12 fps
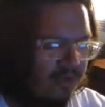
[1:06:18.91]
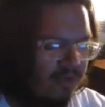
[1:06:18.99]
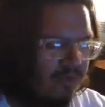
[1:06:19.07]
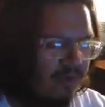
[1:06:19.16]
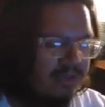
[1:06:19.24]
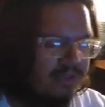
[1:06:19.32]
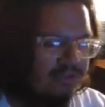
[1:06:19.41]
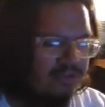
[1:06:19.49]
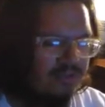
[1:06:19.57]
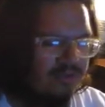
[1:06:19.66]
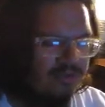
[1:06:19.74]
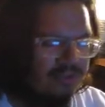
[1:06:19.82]
why he's
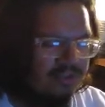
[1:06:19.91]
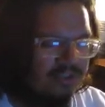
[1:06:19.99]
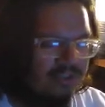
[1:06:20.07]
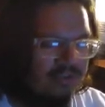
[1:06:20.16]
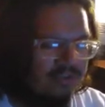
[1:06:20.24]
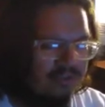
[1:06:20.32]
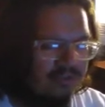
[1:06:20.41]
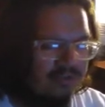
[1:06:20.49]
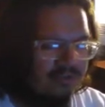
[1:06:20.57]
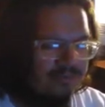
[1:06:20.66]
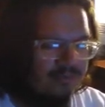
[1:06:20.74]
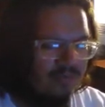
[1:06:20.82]
doing these killings,
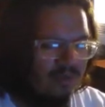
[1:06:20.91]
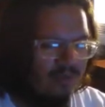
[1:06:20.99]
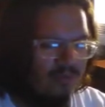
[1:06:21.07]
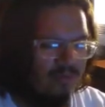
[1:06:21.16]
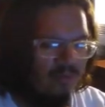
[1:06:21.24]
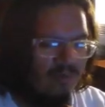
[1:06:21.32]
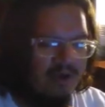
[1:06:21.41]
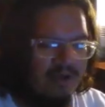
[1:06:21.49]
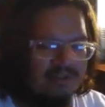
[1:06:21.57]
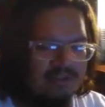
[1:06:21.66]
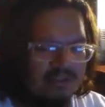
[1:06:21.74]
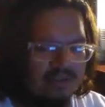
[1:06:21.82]
why
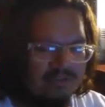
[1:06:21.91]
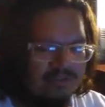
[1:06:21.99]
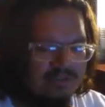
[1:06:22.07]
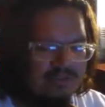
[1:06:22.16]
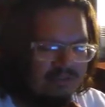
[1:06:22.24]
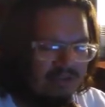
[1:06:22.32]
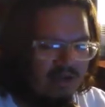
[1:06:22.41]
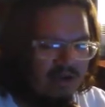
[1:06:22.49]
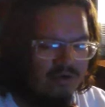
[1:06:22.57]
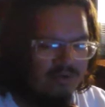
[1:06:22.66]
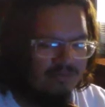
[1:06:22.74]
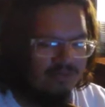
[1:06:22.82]
he's collecting these
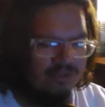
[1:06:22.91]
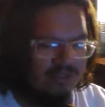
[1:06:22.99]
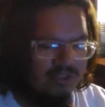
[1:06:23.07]
items.